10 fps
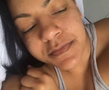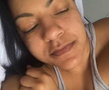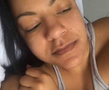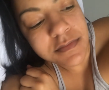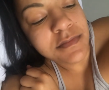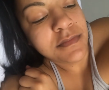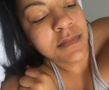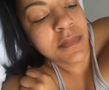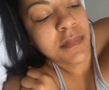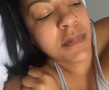
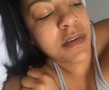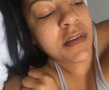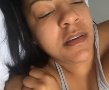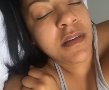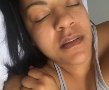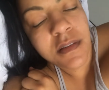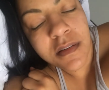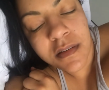(no one is talking)